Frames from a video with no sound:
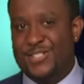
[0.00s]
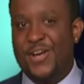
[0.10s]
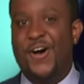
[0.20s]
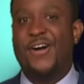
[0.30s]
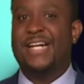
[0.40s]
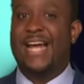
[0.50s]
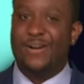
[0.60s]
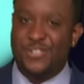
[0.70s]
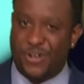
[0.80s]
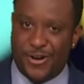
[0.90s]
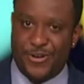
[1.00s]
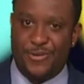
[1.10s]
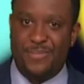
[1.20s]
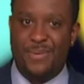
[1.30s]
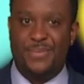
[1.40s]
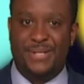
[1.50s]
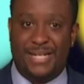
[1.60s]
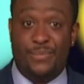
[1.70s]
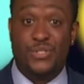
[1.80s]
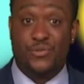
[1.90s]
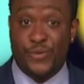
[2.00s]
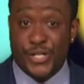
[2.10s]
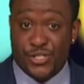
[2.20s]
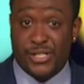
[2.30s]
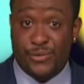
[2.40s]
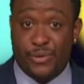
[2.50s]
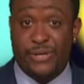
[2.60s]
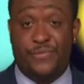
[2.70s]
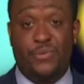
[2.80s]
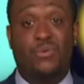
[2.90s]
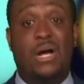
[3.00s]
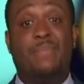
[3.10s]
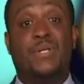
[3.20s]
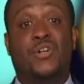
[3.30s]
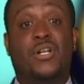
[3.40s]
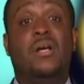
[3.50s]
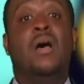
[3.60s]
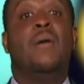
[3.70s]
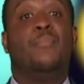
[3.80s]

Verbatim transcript: When you hear the song, now it's hard to remember that it was originally written for